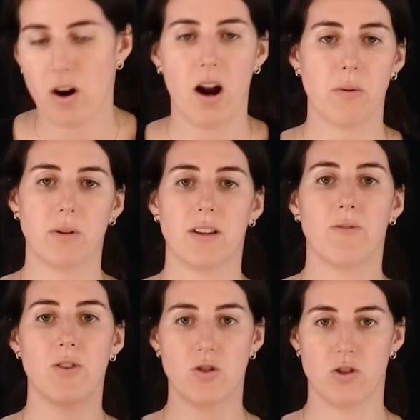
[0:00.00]
on with the
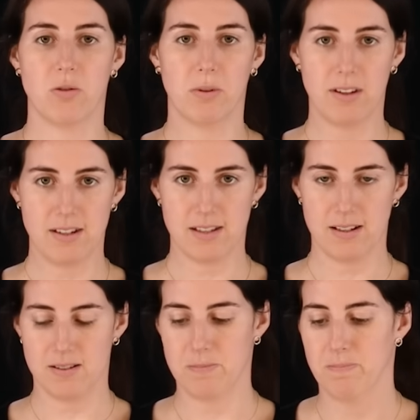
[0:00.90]
future
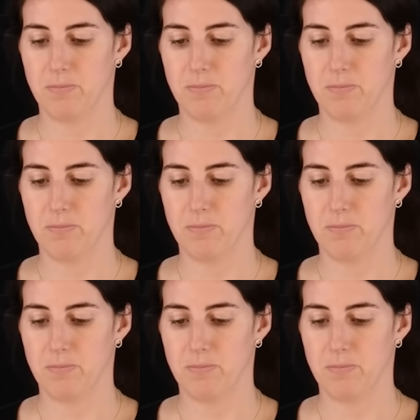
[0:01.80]
releases.